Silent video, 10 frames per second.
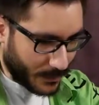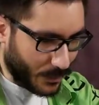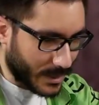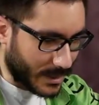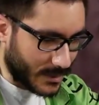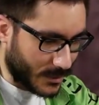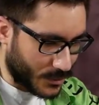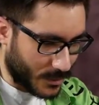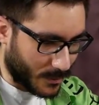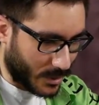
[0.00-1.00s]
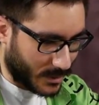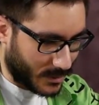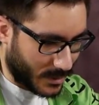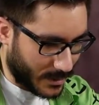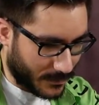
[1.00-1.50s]
realized I should have brought a
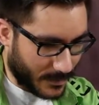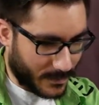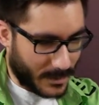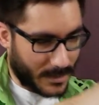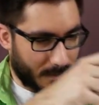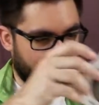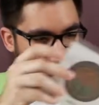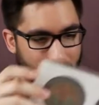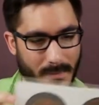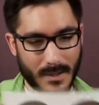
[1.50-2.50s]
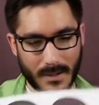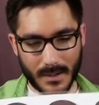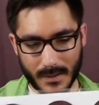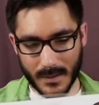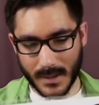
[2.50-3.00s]
knife with me.
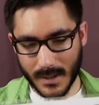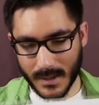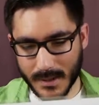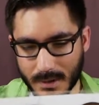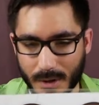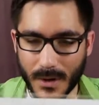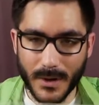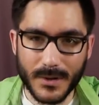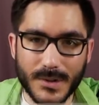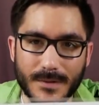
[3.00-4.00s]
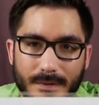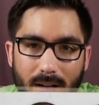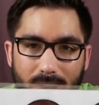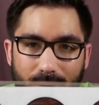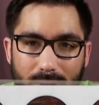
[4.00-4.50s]
These are
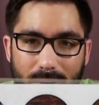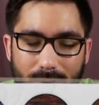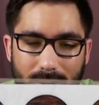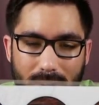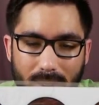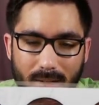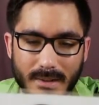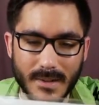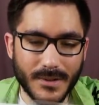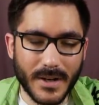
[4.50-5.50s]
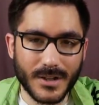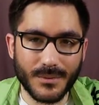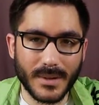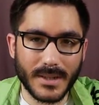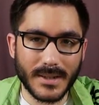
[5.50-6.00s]
Divine window decals. These are actually
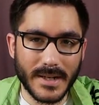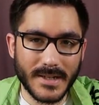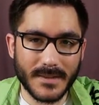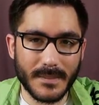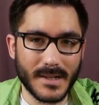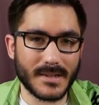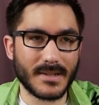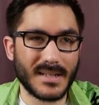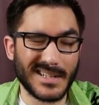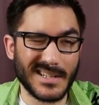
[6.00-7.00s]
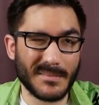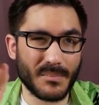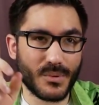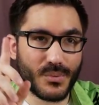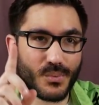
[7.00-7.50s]
really nice because the
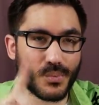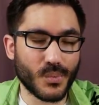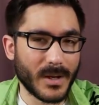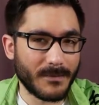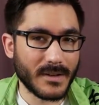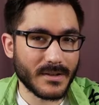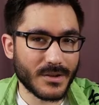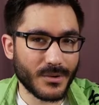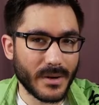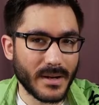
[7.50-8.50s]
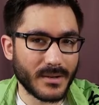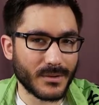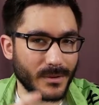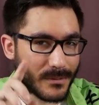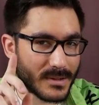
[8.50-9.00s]
previous crate,
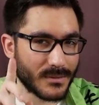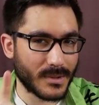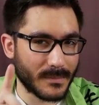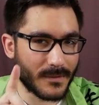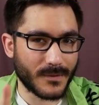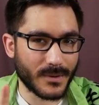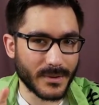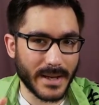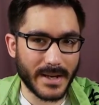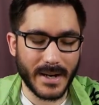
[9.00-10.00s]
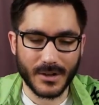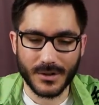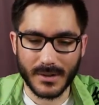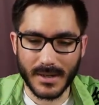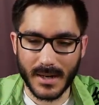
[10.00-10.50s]
or it was the one before that,
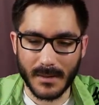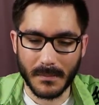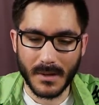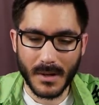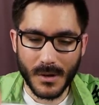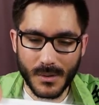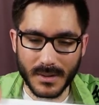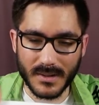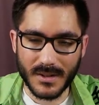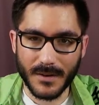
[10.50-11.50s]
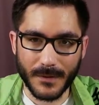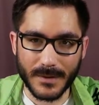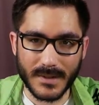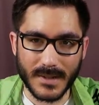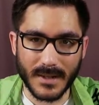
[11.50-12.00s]
actually came with a
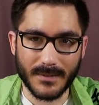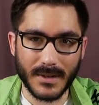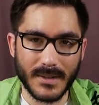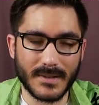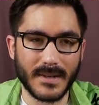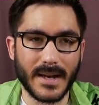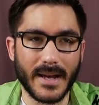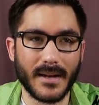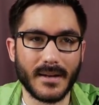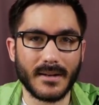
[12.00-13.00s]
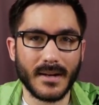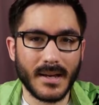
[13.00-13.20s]
different set of these. It had